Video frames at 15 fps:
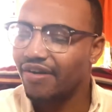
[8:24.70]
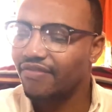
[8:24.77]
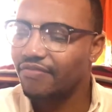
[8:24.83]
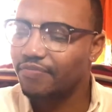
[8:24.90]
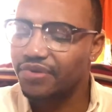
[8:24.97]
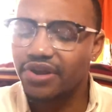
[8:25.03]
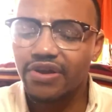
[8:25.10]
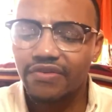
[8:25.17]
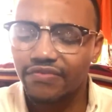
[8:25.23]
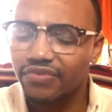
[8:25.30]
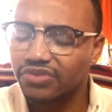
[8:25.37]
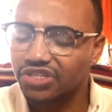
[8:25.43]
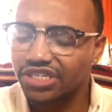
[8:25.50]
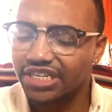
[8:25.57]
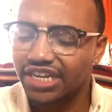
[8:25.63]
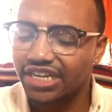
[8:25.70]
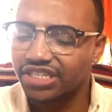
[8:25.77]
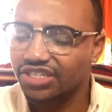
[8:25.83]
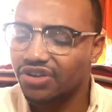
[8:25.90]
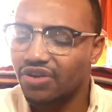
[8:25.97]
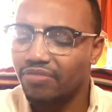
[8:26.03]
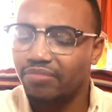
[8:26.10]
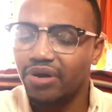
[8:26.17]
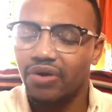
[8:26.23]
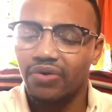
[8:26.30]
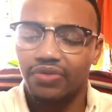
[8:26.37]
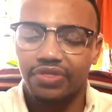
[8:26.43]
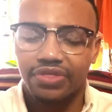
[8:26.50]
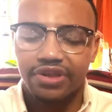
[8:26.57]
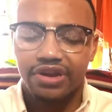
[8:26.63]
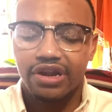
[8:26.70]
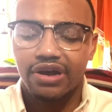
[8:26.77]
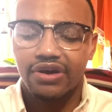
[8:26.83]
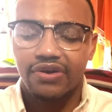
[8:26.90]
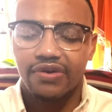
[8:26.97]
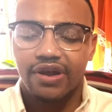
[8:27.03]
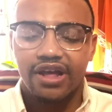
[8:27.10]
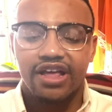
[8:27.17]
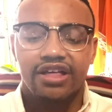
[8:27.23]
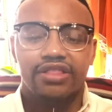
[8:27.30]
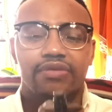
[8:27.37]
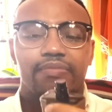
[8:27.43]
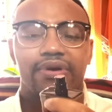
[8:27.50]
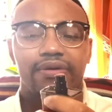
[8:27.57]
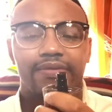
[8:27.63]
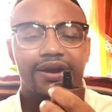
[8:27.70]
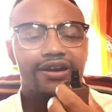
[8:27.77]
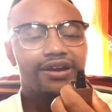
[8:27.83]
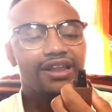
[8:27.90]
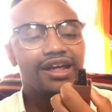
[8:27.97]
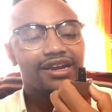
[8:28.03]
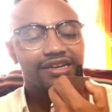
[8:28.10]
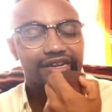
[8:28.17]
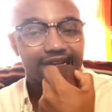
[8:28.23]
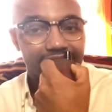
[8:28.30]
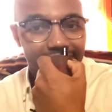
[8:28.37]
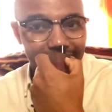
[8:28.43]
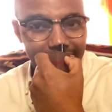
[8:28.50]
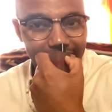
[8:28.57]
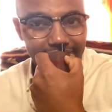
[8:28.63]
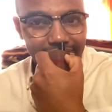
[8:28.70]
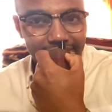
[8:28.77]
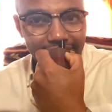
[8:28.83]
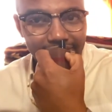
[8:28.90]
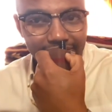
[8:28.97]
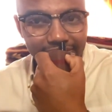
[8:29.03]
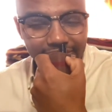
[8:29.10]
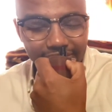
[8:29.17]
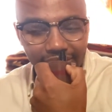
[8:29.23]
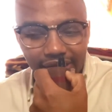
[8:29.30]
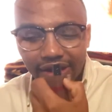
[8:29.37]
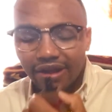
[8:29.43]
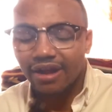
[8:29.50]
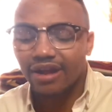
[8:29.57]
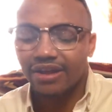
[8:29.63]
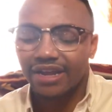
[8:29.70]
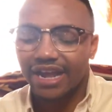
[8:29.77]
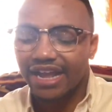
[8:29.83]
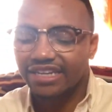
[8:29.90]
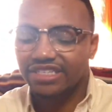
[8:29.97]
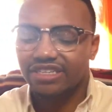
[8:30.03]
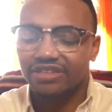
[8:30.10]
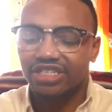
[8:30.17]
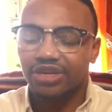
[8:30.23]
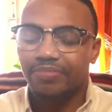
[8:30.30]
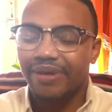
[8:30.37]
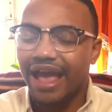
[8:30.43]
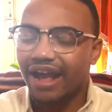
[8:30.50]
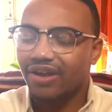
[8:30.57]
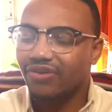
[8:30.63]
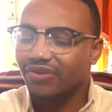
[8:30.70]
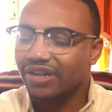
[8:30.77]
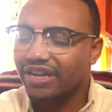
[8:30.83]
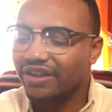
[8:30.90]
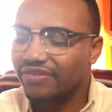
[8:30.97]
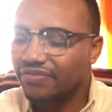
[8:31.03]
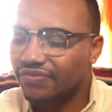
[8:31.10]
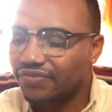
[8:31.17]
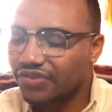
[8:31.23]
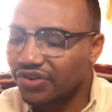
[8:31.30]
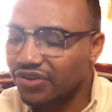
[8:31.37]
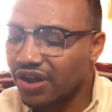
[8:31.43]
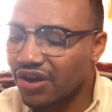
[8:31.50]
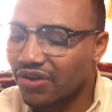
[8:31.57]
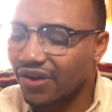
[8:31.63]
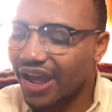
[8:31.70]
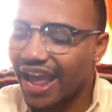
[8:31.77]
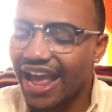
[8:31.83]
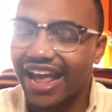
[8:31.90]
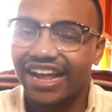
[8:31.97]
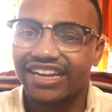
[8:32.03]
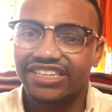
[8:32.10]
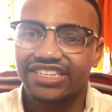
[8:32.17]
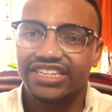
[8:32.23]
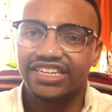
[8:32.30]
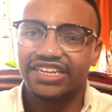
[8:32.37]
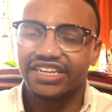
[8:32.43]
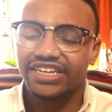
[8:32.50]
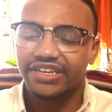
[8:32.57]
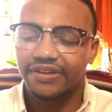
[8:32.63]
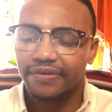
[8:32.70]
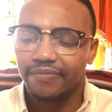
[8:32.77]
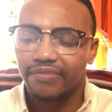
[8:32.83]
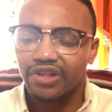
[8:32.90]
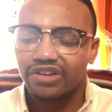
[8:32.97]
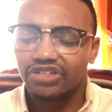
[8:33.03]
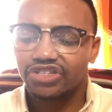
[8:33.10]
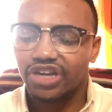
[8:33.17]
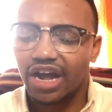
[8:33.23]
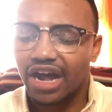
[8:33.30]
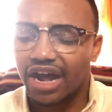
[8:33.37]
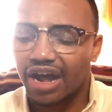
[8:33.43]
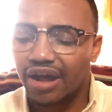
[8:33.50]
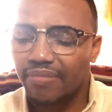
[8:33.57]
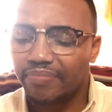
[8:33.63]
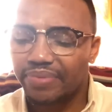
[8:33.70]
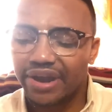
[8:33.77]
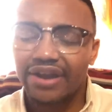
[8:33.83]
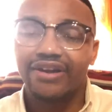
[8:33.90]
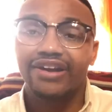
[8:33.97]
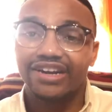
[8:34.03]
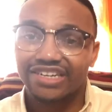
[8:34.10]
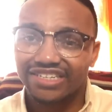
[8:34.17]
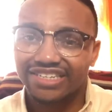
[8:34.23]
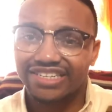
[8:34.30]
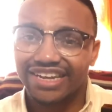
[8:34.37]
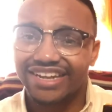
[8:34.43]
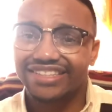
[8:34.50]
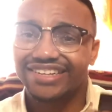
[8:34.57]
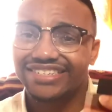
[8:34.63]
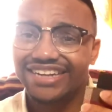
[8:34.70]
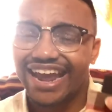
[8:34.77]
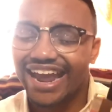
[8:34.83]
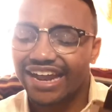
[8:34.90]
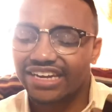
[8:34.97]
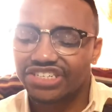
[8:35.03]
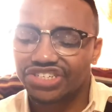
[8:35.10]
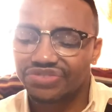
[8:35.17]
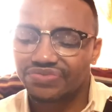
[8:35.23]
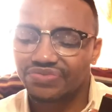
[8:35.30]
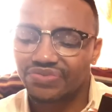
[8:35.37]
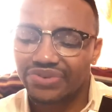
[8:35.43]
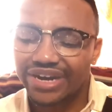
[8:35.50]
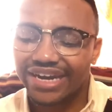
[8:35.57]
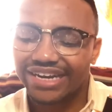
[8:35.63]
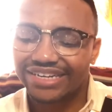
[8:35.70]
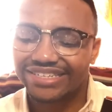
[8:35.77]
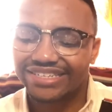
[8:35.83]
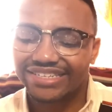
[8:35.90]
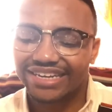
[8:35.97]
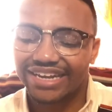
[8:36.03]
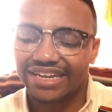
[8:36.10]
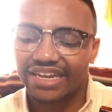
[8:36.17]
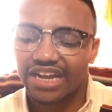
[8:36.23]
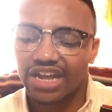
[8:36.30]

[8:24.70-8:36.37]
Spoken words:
Beautiful scents on both, you know. The Burberry London, it has the tobacco leaf, you know, it has the berry scent, the tangerine scent,